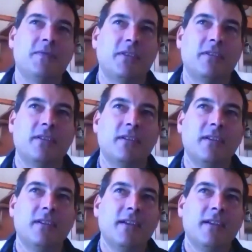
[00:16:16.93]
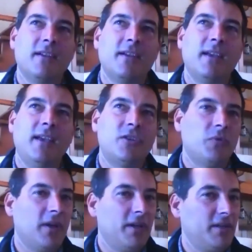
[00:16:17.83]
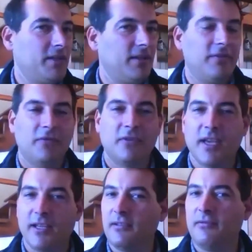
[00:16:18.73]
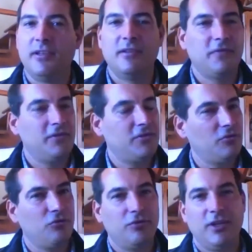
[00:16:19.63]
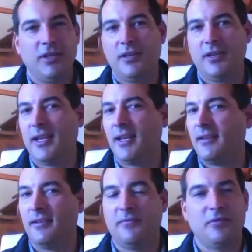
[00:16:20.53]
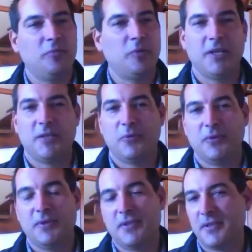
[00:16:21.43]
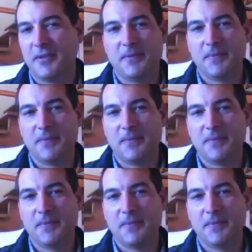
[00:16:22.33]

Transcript: got each wine is a different category, different story, and a different price point. So